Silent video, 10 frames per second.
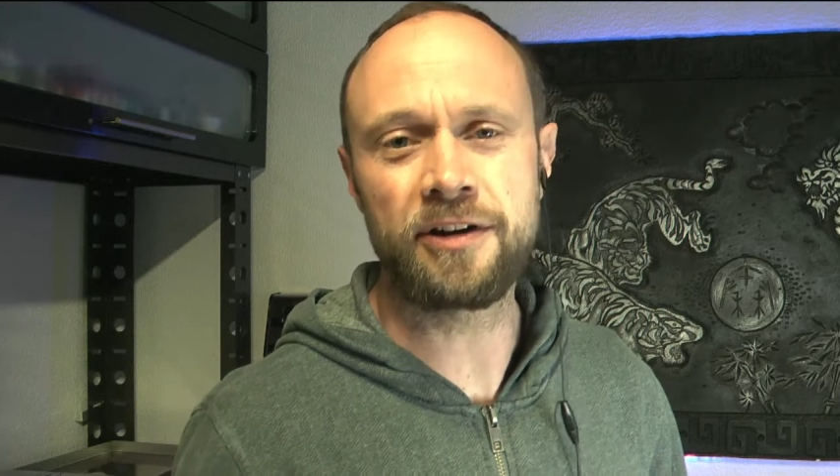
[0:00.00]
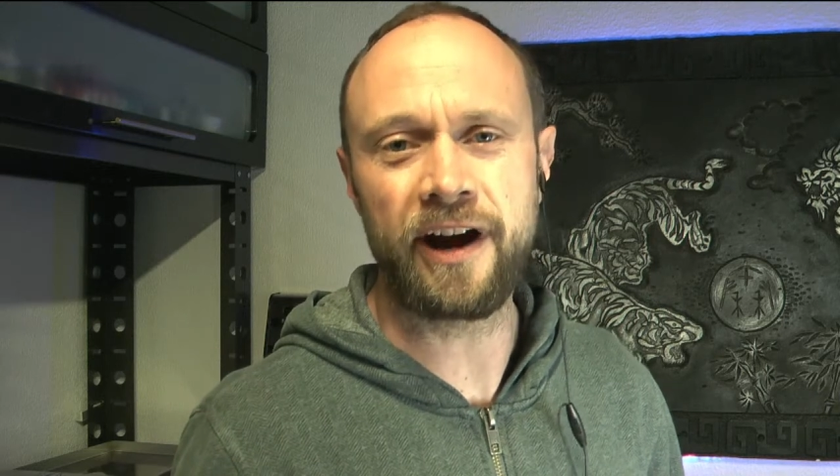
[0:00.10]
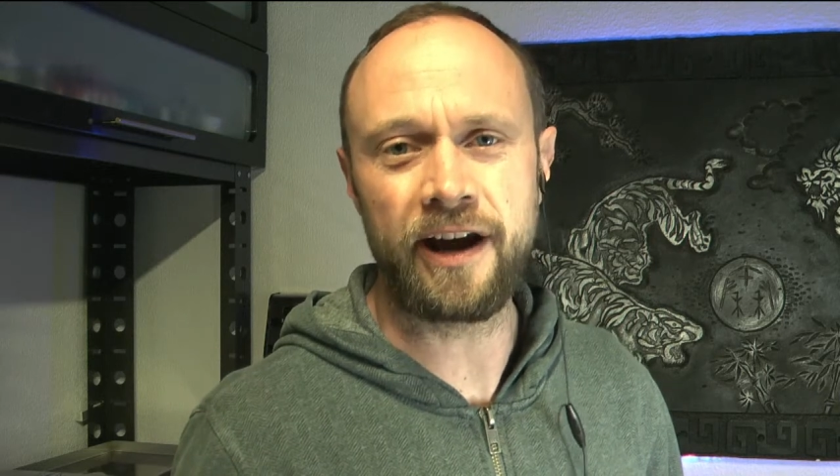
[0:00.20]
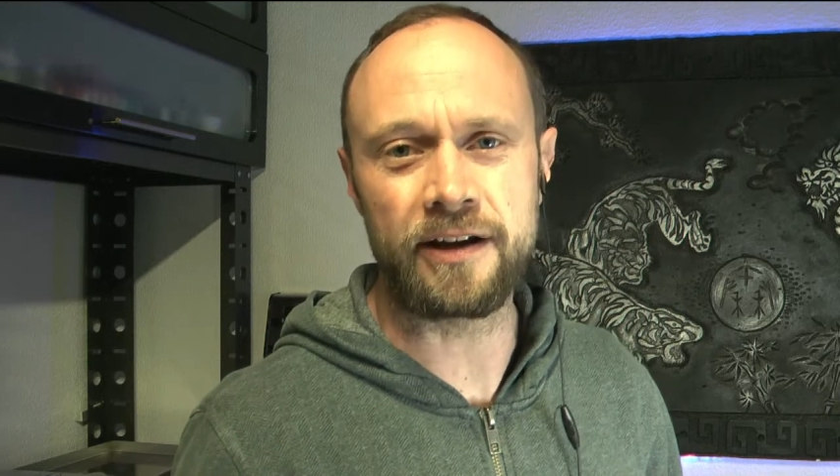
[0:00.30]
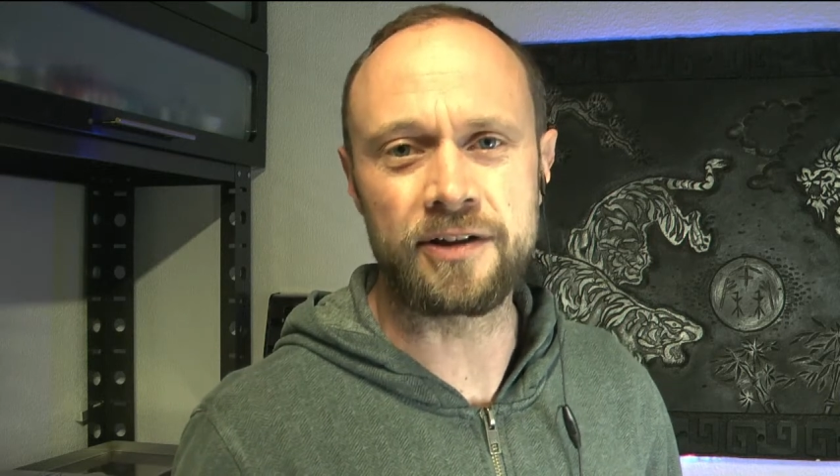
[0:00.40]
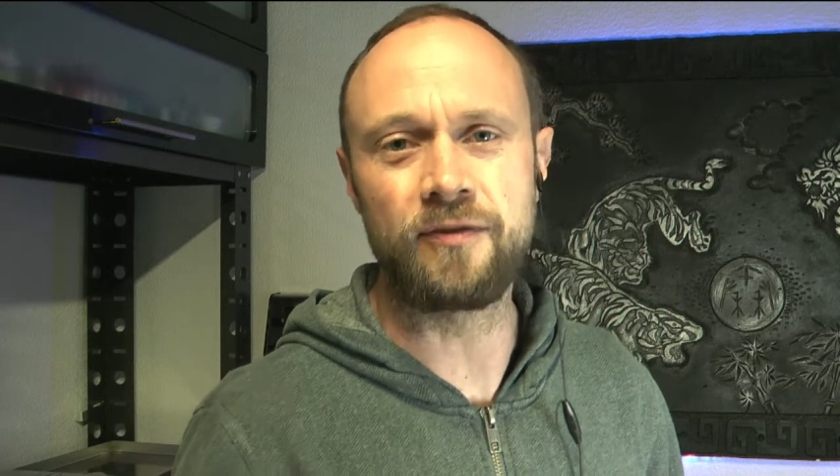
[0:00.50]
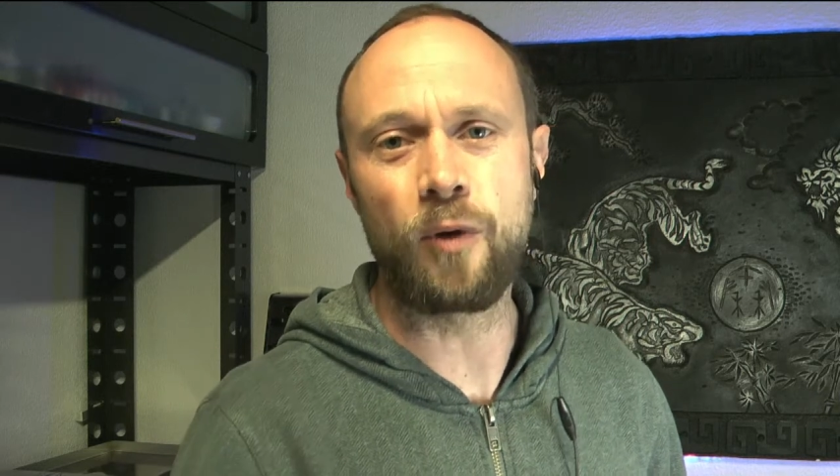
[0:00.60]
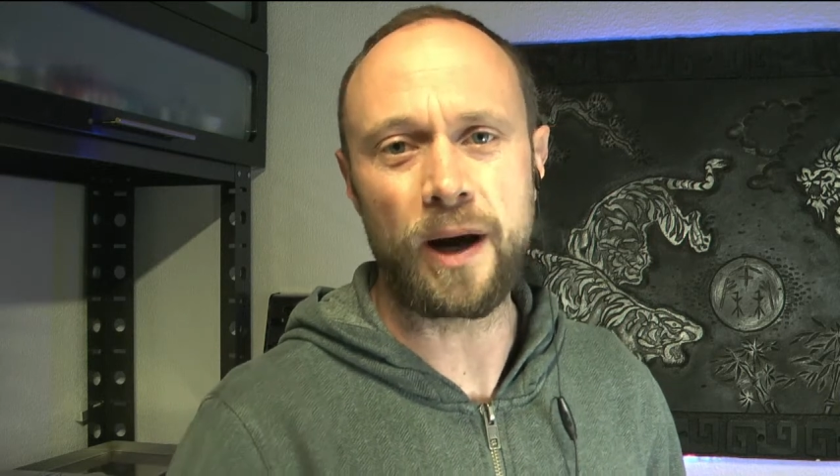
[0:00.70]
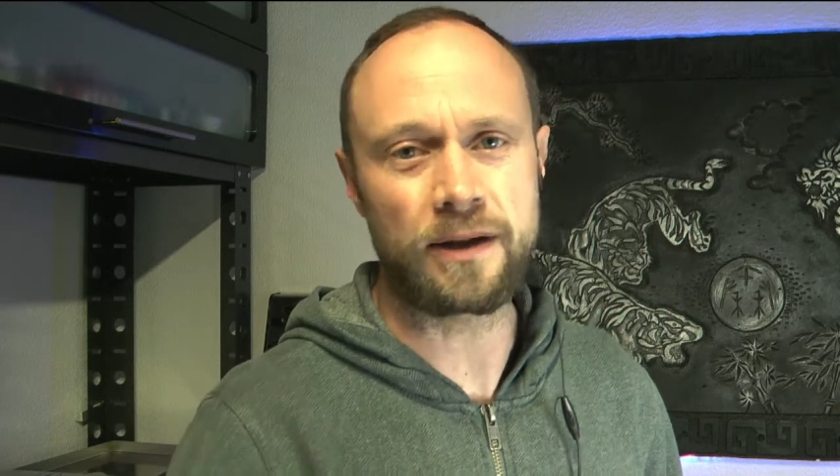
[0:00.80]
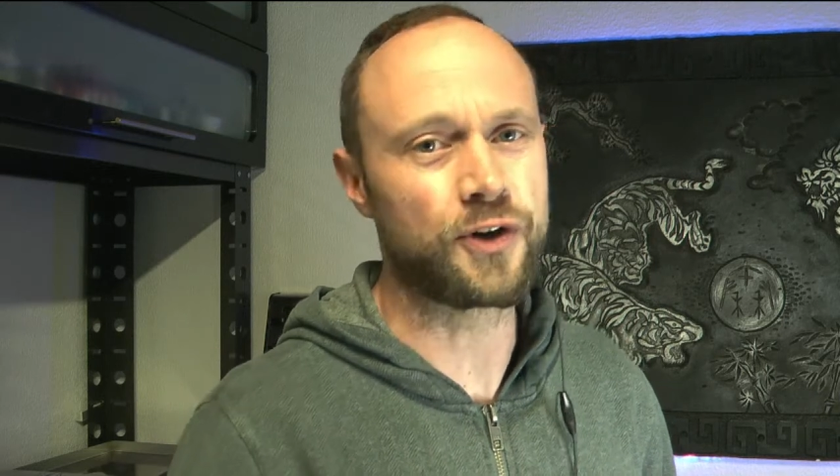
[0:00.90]
head
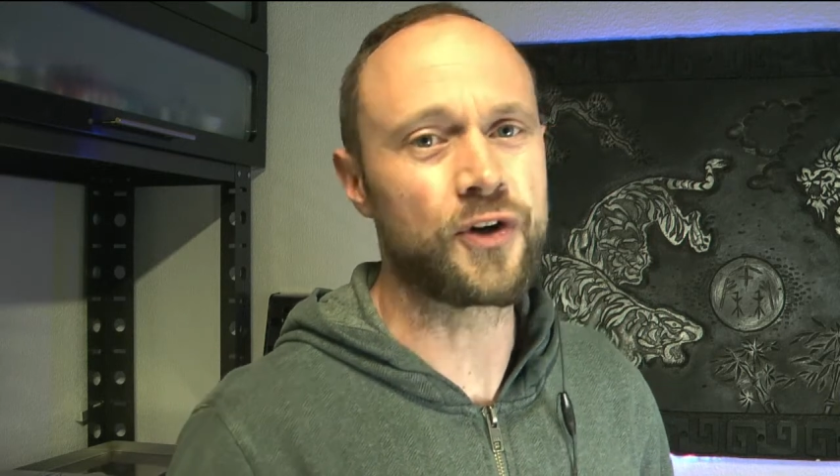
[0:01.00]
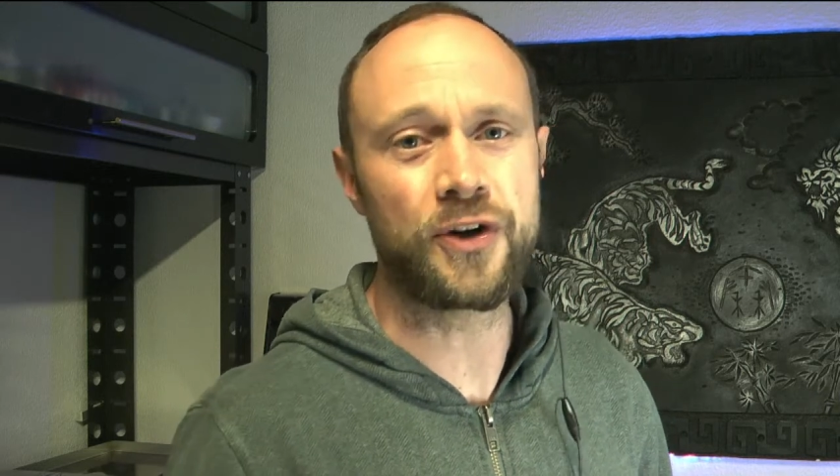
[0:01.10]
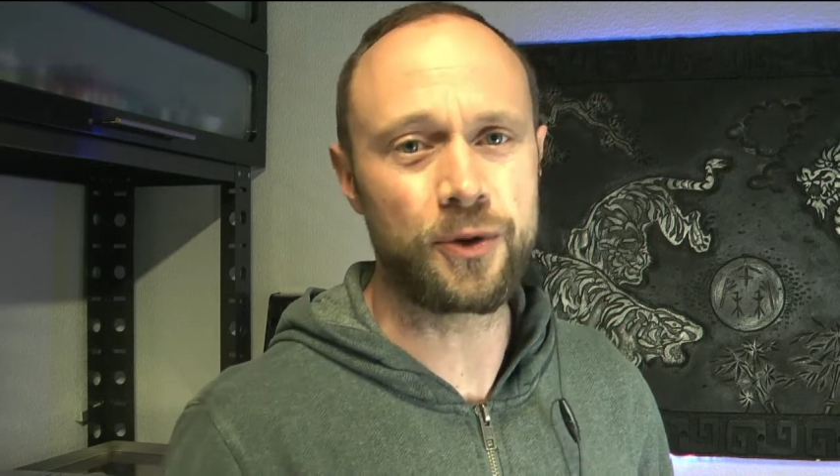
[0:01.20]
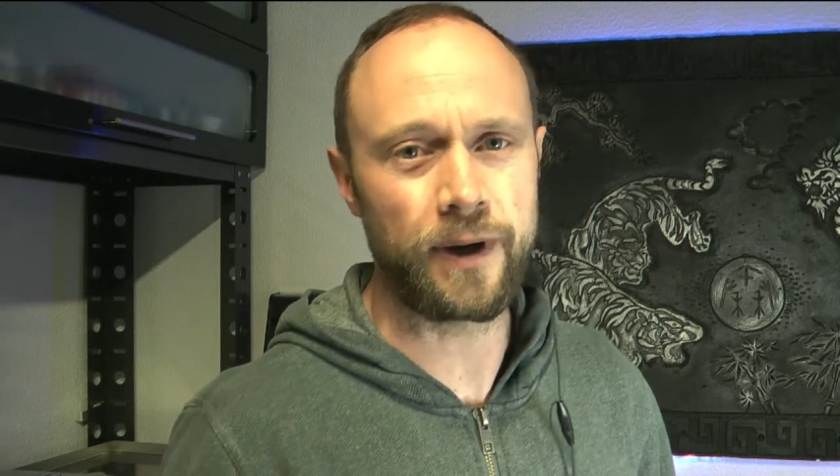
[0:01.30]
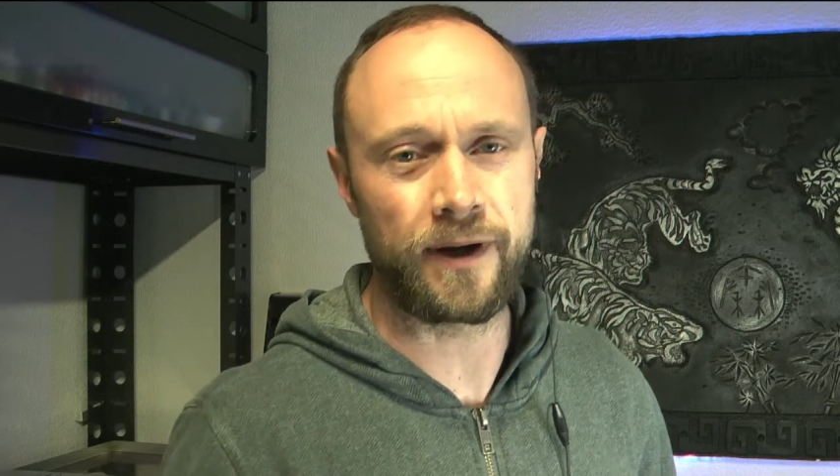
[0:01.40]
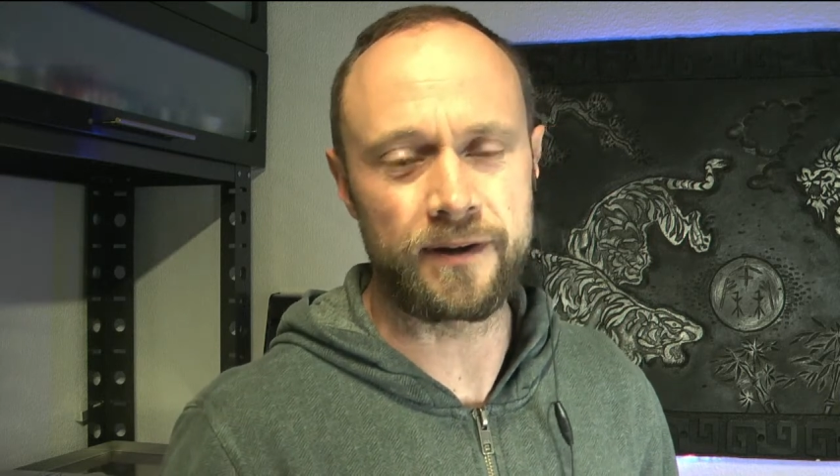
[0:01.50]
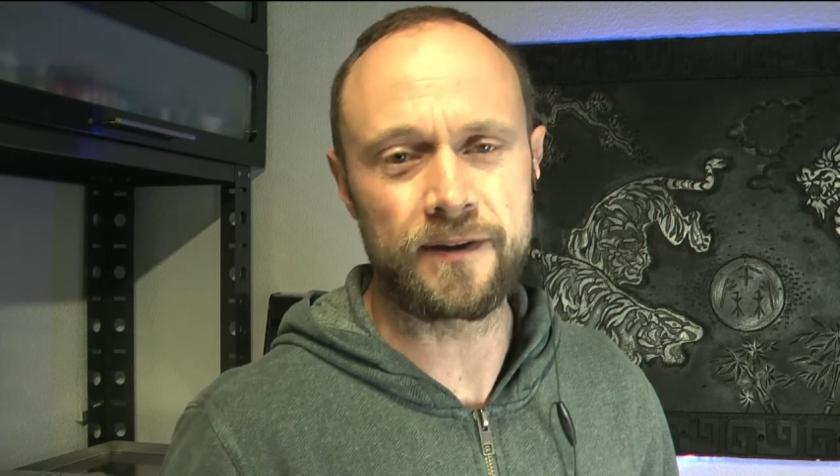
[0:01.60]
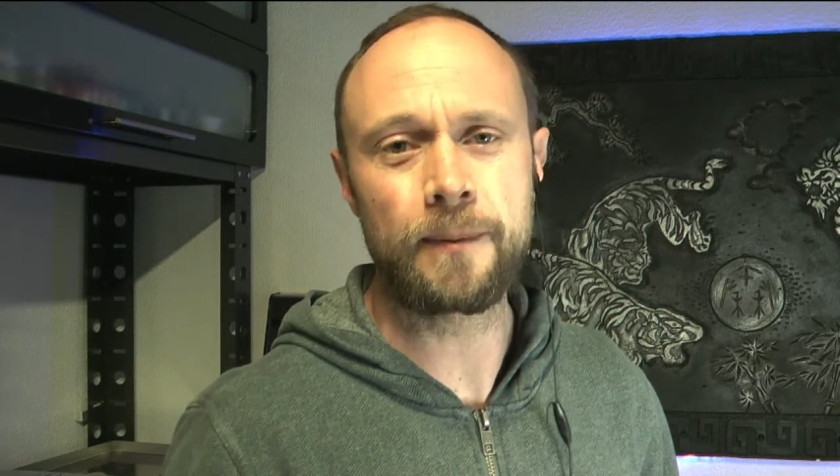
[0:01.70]
while you're doing it